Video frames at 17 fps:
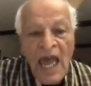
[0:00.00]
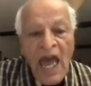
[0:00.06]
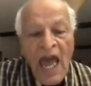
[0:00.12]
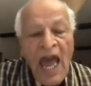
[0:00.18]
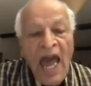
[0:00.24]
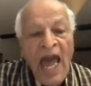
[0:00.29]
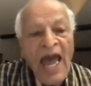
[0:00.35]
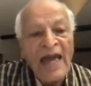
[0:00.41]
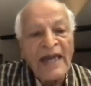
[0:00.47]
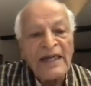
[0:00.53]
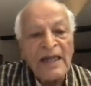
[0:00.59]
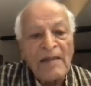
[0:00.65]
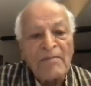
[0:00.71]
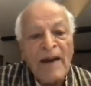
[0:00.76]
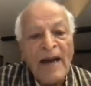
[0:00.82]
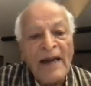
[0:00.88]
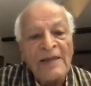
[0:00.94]
And
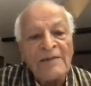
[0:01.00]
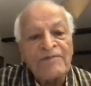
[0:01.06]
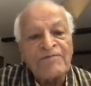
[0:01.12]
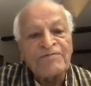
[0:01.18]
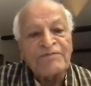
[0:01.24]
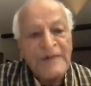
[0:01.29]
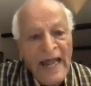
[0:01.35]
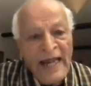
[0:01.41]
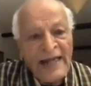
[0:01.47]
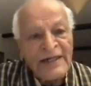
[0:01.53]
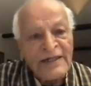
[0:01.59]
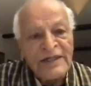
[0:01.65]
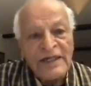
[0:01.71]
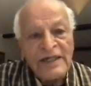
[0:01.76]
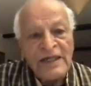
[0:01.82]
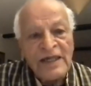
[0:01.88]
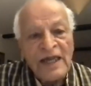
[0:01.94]
my
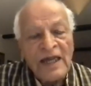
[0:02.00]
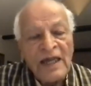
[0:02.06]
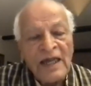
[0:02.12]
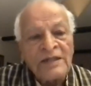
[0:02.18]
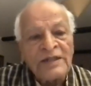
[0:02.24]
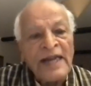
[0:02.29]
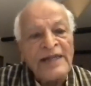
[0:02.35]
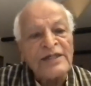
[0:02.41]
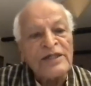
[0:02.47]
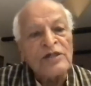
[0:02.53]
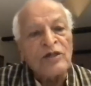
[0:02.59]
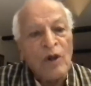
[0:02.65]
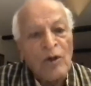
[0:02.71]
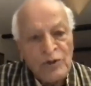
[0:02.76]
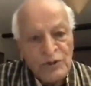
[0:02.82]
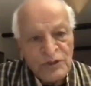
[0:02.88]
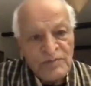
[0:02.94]
friend Teddy
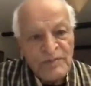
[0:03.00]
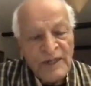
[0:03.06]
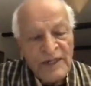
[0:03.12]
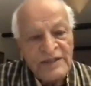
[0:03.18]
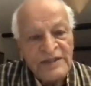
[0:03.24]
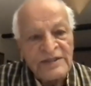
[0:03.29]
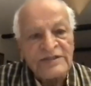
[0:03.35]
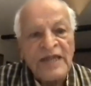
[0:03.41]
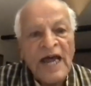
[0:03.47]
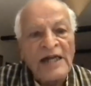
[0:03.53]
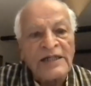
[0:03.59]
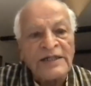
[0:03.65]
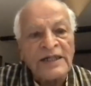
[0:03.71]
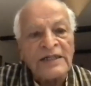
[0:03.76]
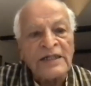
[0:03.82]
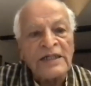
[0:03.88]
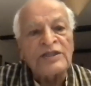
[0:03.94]
Goldsmith
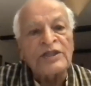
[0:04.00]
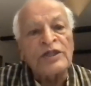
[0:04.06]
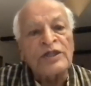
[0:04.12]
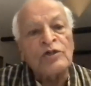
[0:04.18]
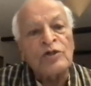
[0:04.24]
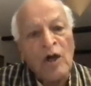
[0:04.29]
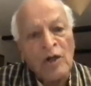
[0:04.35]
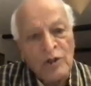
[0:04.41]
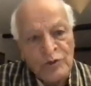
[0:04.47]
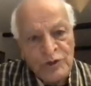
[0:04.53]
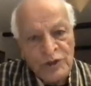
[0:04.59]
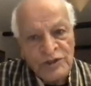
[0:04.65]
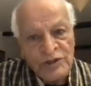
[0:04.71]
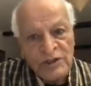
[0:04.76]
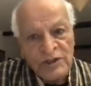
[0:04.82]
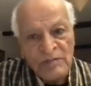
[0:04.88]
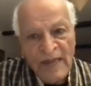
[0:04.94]
started the
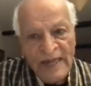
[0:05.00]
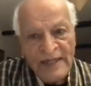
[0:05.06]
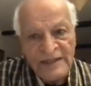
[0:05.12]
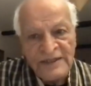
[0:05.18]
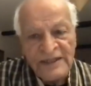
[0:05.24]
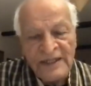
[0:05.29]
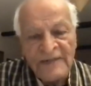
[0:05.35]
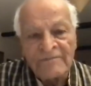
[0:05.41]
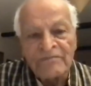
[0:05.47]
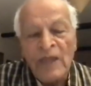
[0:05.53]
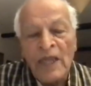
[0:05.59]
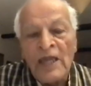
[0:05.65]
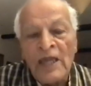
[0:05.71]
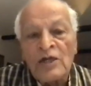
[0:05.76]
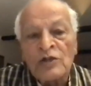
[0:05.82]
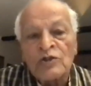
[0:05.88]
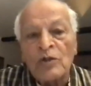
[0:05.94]
Ecologist magazine.
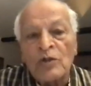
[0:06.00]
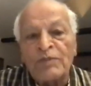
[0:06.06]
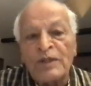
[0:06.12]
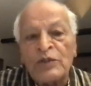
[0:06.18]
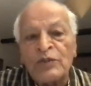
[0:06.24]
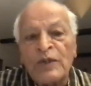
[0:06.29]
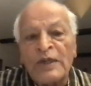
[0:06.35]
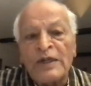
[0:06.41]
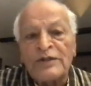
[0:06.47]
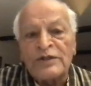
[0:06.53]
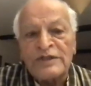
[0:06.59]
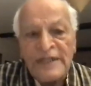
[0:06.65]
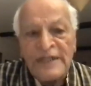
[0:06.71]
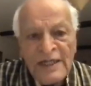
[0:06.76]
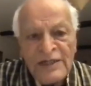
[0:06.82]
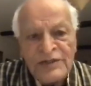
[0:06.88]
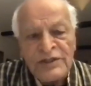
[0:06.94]
So between
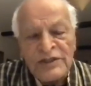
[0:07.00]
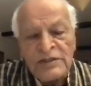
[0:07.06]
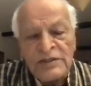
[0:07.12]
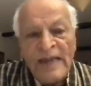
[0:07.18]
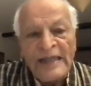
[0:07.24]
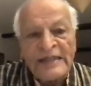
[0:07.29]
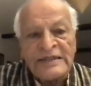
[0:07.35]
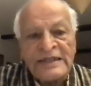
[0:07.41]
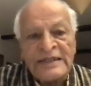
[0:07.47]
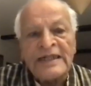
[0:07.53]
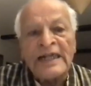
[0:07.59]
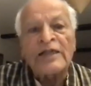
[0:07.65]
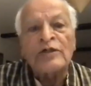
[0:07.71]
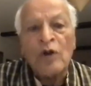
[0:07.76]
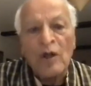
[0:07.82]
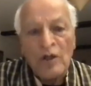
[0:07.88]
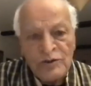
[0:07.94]
Resurgence magazine and
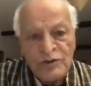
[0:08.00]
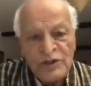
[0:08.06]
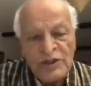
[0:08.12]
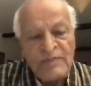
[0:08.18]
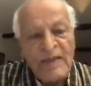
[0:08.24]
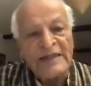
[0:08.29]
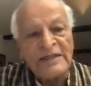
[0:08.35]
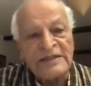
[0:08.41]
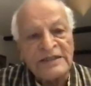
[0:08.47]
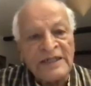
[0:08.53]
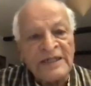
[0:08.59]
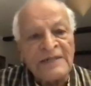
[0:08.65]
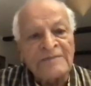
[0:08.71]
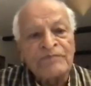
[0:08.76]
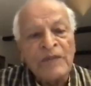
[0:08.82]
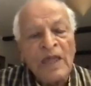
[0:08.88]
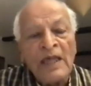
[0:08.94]
Ecologist
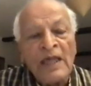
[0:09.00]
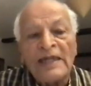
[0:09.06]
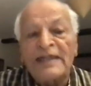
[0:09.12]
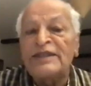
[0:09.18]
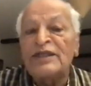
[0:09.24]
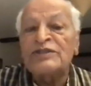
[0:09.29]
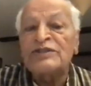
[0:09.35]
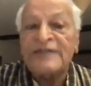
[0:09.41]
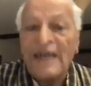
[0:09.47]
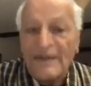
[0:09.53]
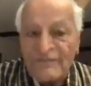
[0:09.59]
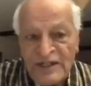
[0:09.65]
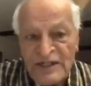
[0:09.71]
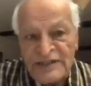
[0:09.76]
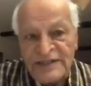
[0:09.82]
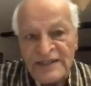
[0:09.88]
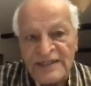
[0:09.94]
magazine, in the
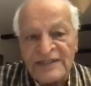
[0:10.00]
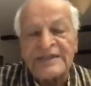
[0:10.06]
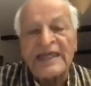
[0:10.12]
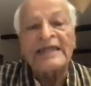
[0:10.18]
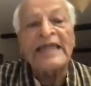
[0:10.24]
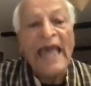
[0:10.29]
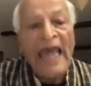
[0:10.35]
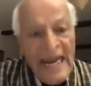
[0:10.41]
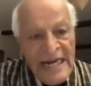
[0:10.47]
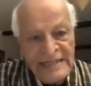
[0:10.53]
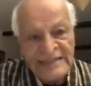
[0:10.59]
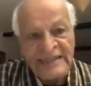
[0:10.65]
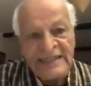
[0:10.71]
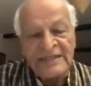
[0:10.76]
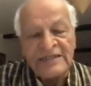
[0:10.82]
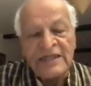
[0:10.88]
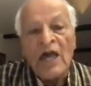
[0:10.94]
70s and
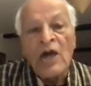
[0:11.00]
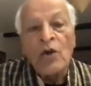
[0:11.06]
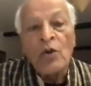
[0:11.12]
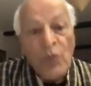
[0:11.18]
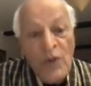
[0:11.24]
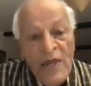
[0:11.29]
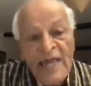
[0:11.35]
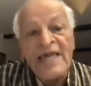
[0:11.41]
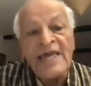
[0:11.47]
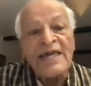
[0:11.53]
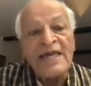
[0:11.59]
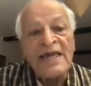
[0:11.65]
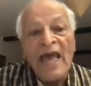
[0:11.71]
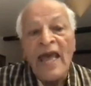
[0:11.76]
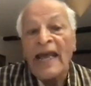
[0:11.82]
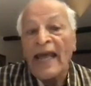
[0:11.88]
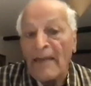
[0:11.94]
80s, we
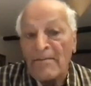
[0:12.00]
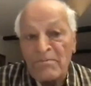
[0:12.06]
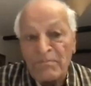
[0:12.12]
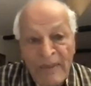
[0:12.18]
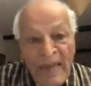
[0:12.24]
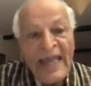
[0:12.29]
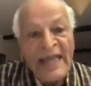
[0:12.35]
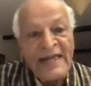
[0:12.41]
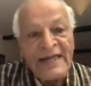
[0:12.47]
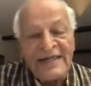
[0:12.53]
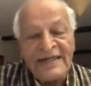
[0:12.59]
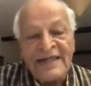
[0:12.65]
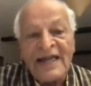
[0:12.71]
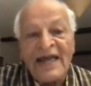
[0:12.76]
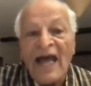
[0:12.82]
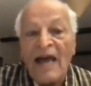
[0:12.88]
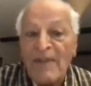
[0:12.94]
campaigned
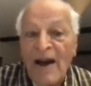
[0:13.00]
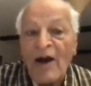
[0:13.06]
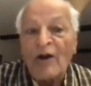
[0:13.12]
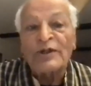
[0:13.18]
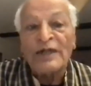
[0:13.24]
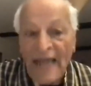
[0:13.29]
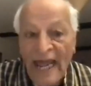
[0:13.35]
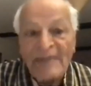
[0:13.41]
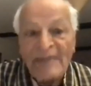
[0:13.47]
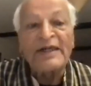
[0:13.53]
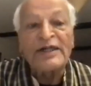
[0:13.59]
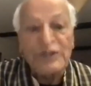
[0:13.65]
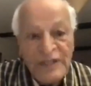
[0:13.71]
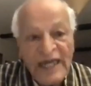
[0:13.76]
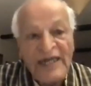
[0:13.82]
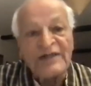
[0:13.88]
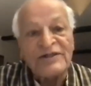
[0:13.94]
about climate
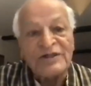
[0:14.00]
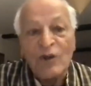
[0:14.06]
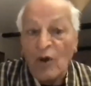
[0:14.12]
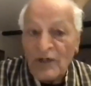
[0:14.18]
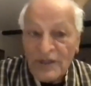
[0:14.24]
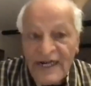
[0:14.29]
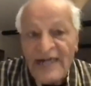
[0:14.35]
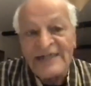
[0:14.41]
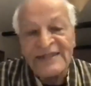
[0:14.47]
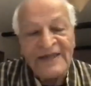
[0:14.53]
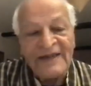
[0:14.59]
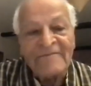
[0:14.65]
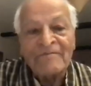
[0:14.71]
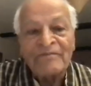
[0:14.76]
change already,